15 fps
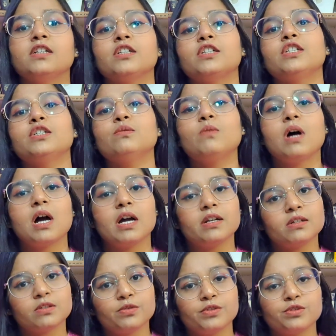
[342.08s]
you are
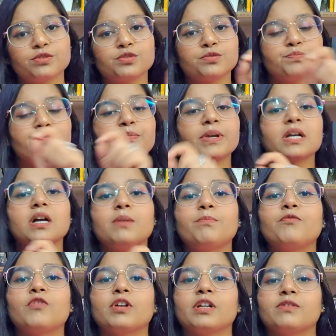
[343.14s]
going to pick up
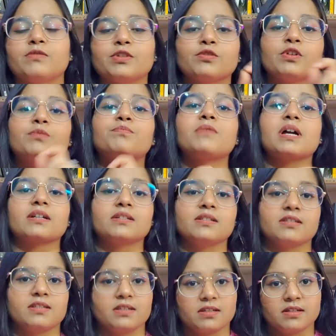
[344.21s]
whatever you are
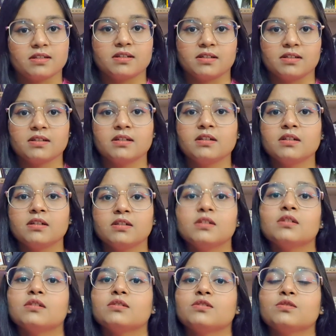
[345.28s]
practicing.
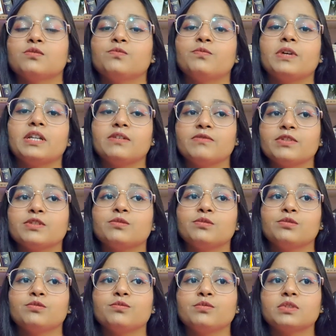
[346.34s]
So whenever you
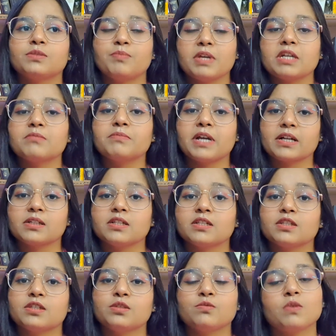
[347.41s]
do speaking
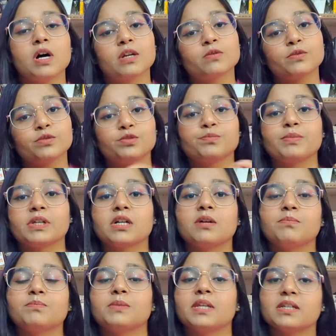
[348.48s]
practice, you are going to pick
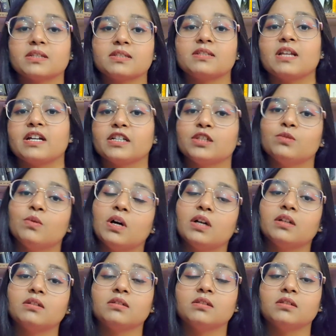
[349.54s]
up things that you
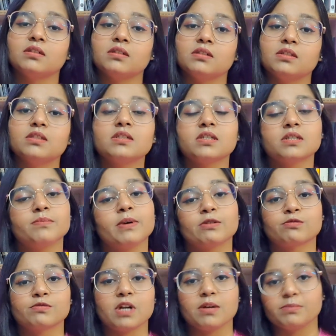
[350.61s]
are learning
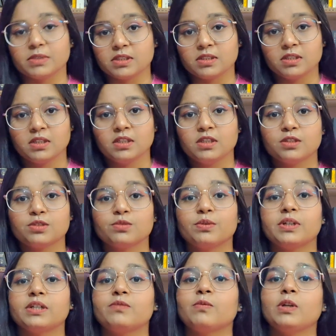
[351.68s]
about grammar. So
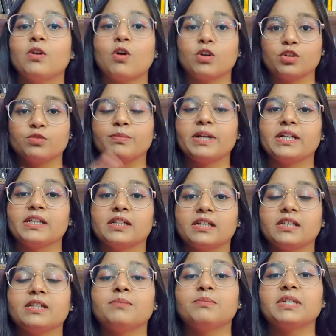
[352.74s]
it will
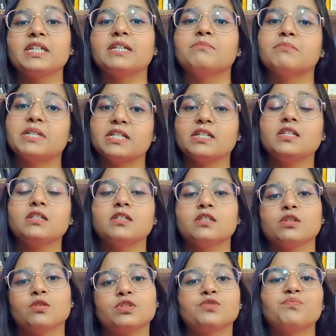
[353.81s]
automatically be embedded in
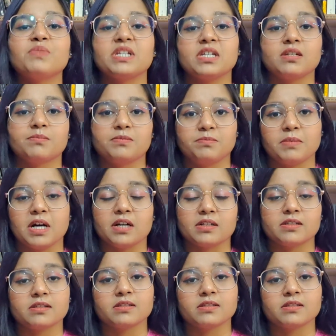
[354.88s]
your speaking part.